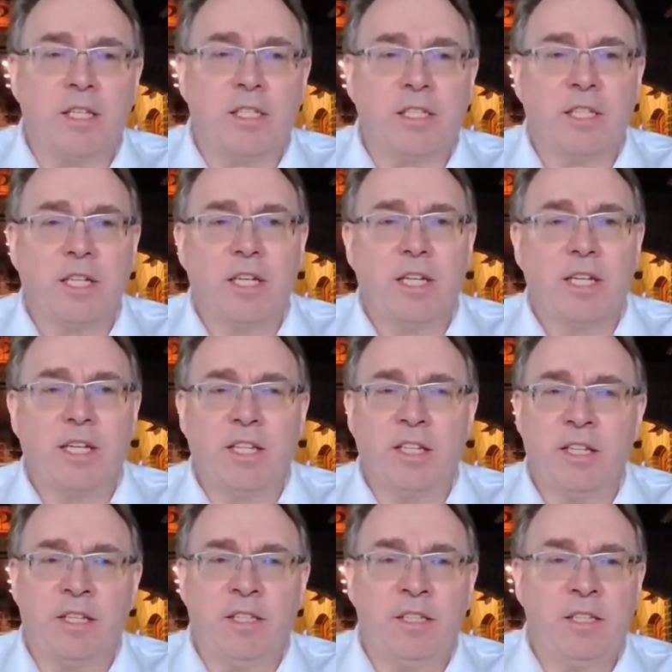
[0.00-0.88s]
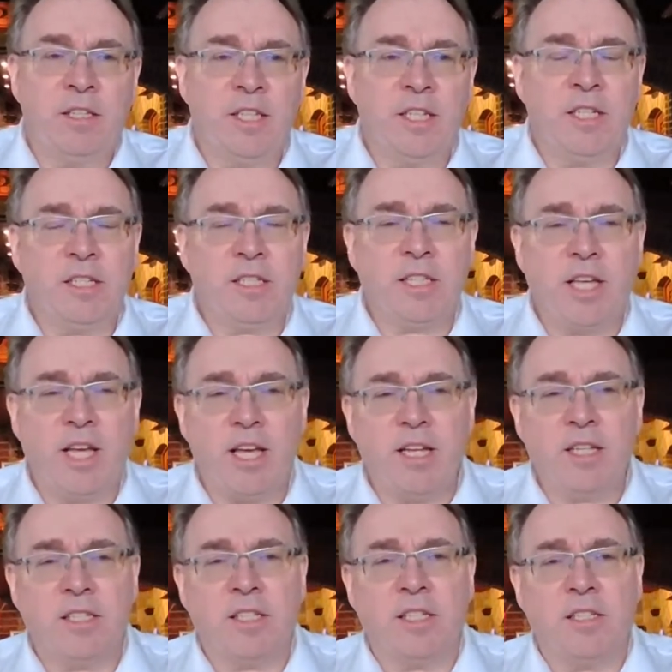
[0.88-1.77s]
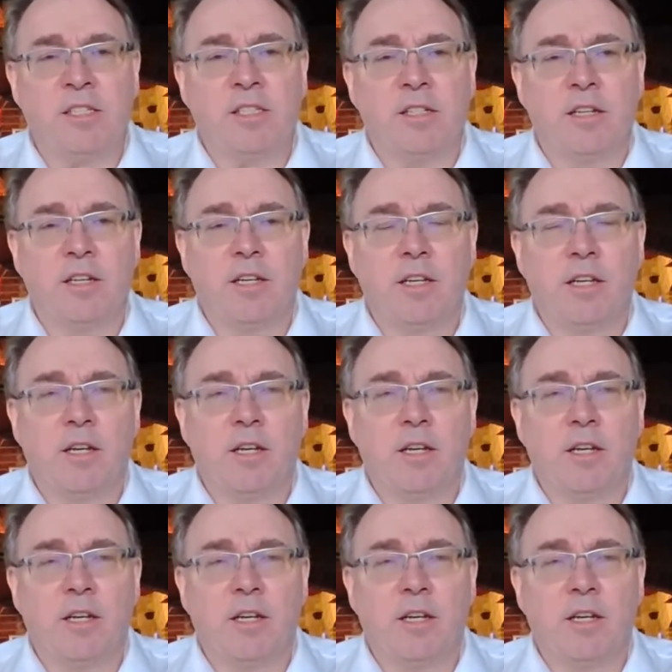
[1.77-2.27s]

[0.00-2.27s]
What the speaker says: is these cases